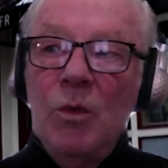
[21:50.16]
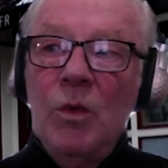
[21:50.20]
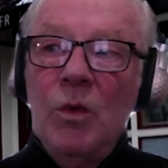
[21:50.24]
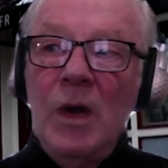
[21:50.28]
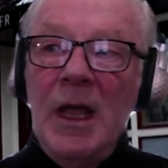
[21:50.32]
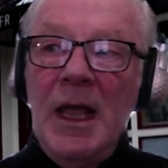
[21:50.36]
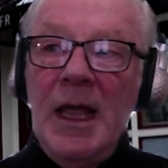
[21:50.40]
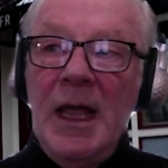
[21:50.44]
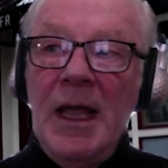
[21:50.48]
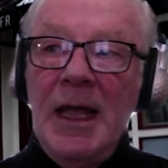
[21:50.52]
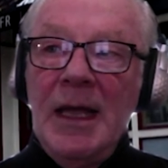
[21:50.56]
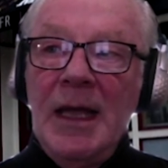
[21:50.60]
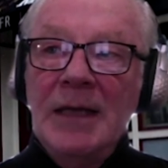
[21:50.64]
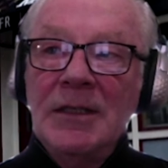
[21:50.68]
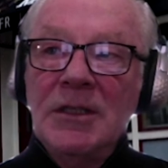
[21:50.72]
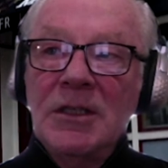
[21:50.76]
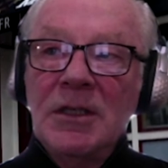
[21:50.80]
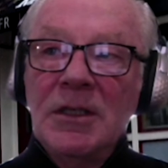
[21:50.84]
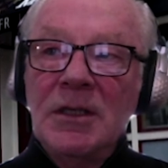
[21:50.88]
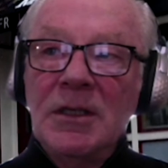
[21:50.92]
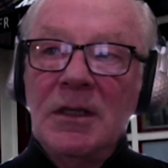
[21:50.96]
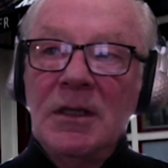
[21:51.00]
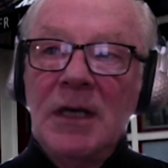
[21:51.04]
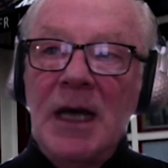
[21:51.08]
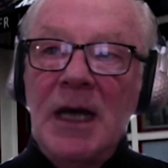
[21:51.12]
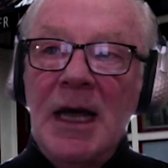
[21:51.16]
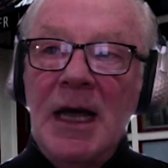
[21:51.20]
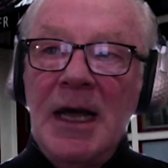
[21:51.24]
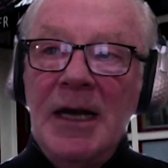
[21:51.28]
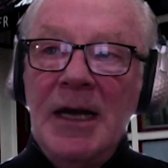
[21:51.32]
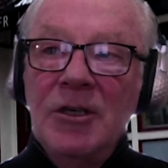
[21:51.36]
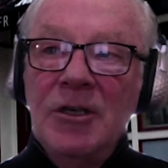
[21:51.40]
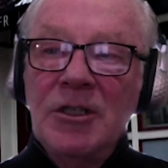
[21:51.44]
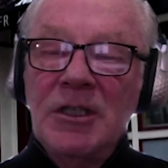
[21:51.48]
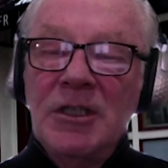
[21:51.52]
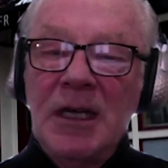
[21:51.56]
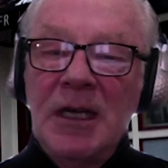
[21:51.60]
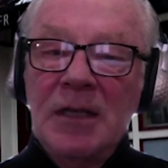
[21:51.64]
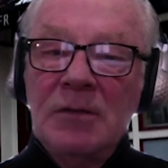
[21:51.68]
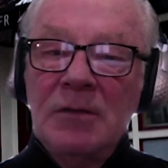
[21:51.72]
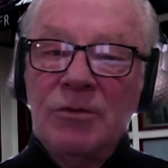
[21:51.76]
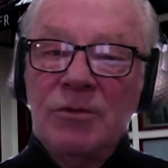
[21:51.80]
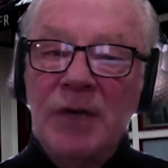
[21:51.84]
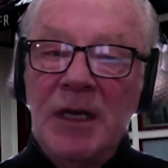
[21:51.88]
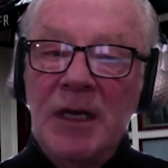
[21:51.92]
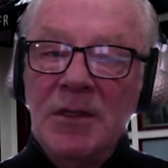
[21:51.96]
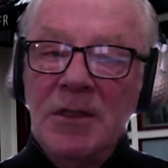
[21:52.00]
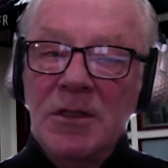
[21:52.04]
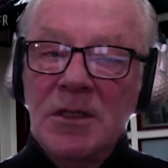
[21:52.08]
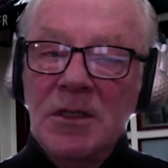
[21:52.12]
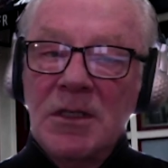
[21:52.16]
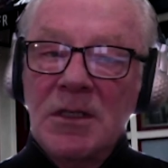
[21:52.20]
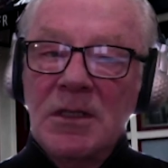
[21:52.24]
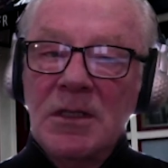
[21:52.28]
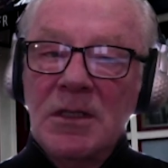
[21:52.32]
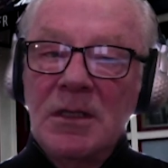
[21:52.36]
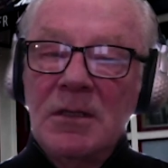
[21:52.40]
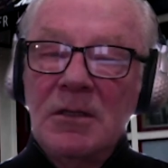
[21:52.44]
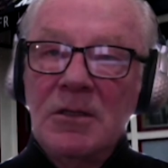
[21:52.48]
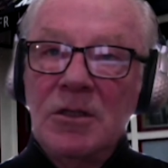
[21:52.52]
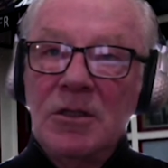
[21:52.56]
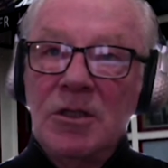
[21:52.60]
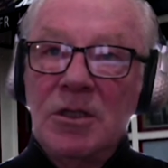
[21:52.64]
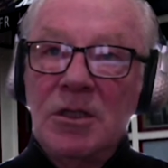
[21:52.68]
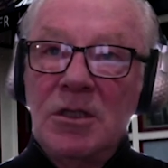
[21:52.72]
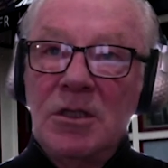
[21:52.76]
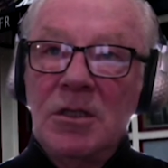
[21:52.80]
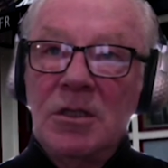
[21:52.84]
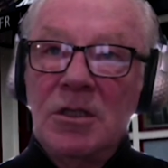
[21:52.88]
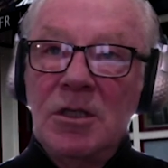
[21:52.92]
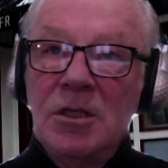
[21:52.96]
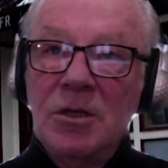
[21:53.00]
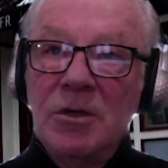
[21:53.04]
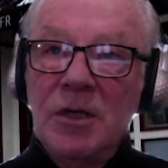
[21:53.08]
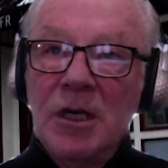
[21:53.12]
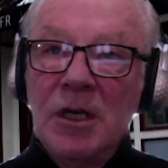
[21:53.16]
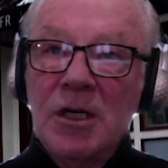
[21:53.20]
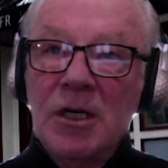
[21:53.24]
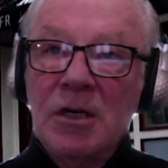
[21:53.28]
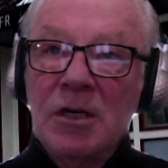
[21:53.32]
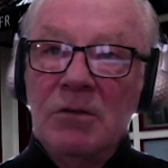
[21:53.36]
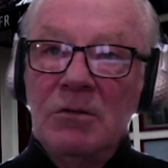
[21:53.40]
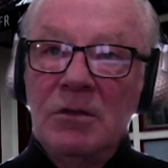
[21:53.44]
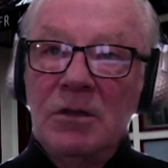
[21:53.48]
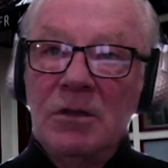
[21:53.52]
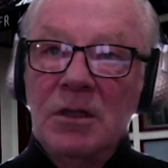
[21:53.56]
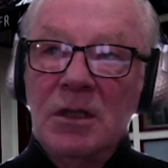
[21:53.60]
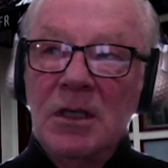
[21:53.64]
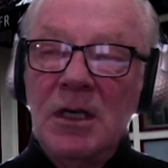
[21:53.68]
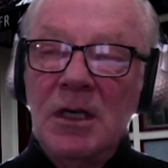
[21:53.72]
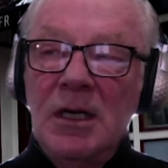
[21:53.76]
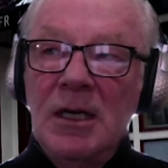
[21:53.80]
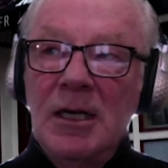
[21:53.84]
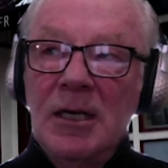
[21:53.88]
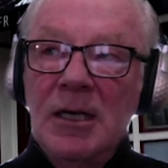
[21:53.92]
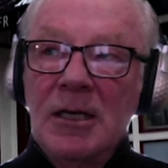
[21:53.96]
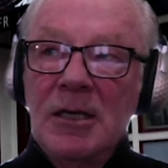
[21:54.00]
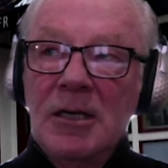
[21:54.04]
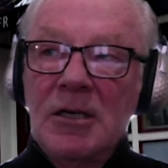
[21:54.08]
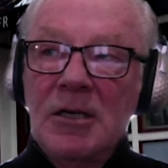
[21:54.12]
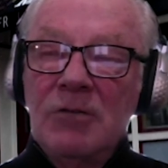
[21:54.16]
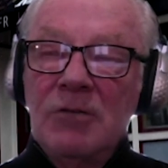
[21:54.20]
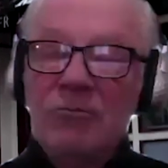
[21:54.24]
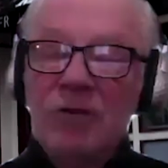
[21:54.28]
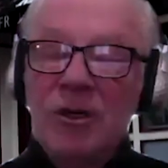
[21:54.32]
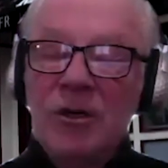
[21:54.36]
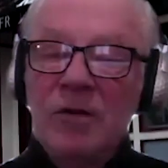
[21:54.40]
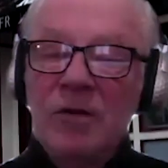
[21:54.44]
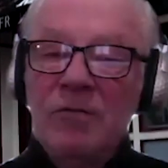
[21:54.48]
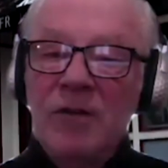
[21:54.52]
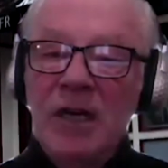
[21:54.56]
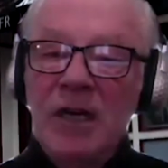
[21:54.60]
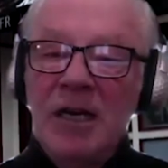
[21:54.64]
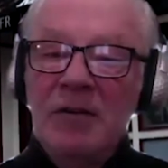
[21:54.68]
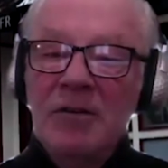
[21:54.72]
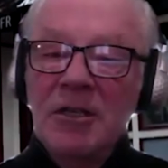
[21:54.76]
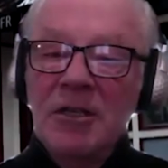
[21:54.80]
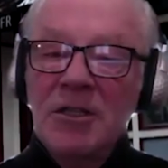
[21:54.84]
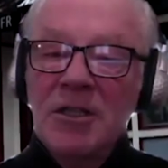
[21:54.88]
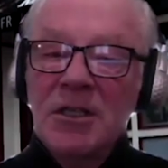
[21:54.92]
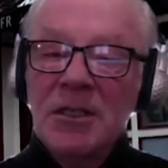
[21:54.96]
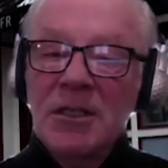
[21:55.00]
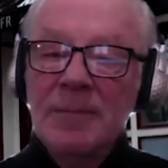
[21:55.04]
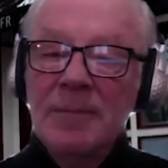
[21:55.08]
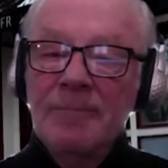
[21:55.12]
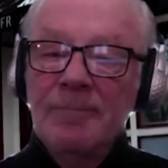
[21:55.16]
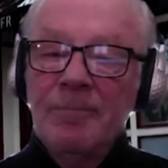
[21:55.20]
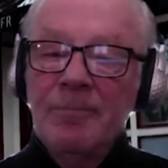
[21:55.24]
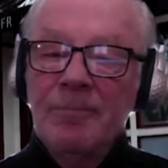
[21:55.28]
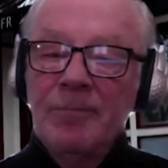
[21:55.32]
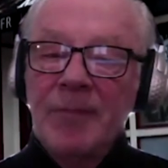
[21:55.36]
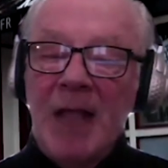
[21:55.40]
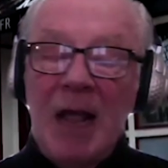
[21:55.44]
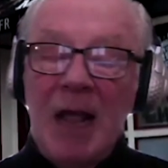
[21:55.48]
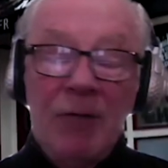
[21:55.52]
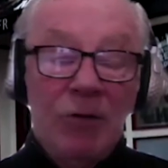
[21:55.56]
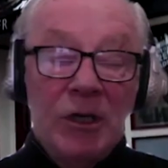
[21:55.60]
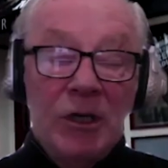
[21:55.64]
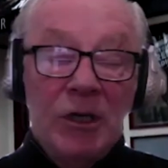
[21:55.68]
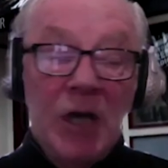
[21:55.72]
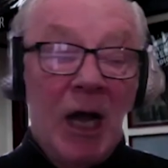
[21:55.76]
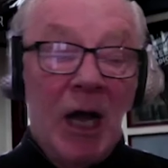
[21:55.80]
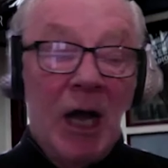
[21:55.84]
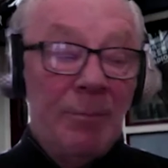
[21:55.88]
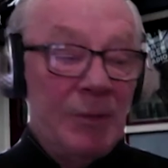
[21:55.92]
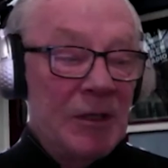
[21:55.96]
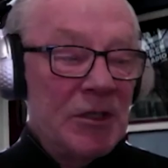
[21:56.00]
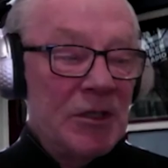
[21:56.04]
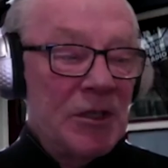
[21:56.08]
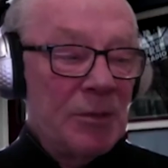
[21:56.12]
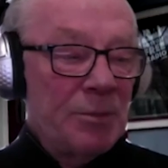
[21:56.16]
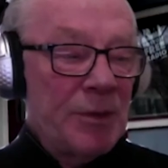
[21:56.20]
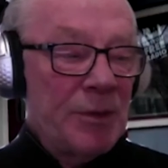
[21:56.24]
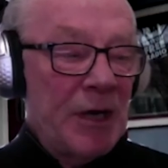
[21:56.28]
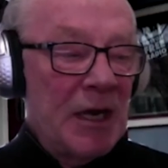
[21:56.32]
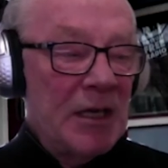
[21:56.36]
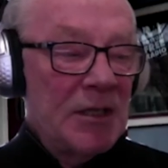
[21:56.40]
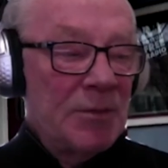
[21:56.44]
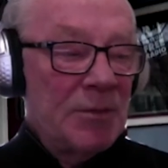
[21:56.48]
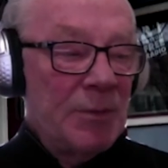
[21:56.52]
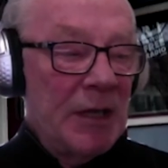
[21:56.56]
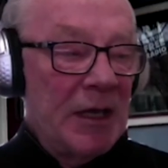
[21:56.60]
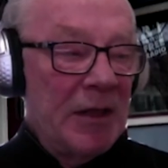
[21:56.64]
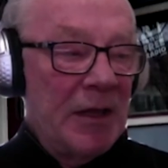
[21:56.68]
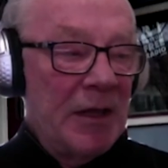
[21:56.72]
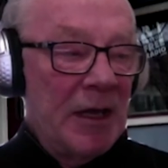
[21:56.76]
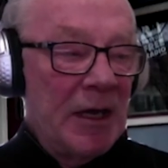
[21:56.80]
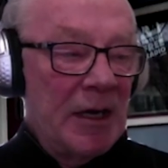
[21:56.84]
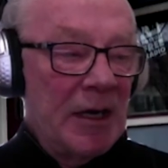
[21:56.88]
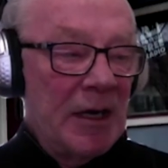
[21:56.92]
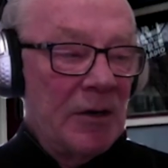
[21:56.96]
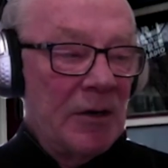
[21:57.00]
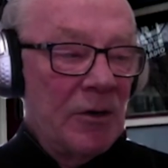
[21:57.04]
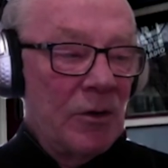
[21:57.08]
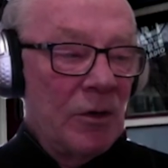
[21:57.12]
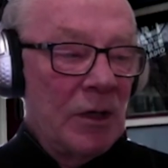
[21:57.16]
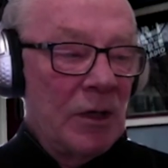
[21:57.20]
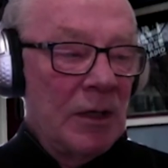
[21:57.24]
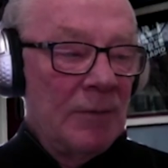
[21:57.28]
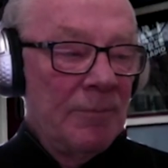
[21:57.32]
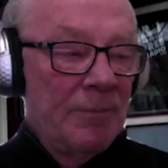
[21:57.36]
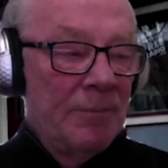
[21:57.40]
and the higher death rates due to uh, coronavirus. I would not be surprised by that at all.